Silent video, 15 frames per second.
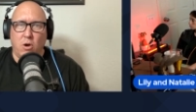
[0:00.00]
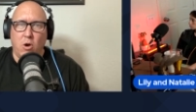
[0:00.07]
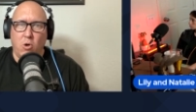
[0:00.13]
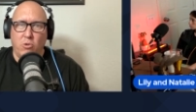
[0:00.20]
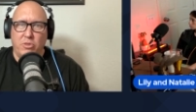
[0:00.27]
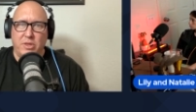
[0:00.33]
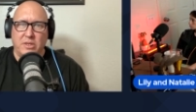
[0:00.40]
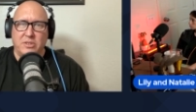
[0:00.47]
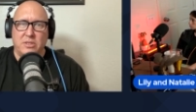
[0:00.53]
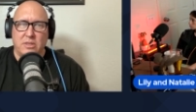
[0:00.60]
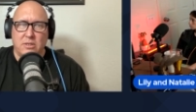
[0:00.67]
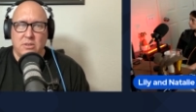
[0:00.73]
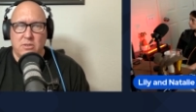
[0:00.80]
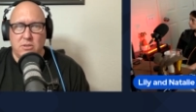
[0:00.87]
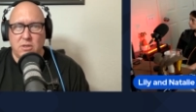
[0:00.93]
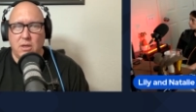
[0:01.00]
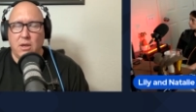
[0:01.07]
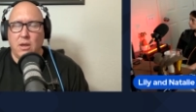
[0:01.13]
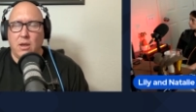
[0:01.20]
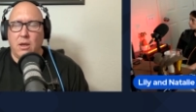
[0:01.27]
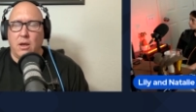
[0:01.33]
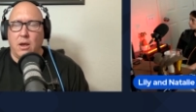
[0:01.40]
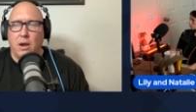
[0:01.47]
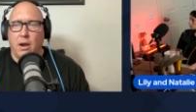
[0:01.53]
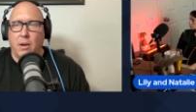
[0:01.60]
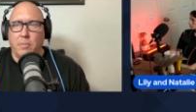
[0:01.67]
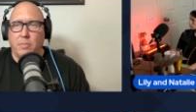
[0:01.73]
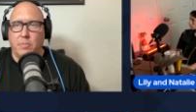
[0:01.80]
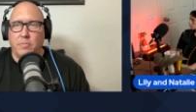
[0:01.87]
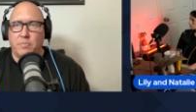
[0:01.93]
oh, this is,
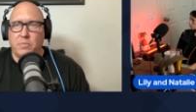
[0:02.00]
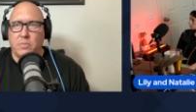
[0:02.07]
I'm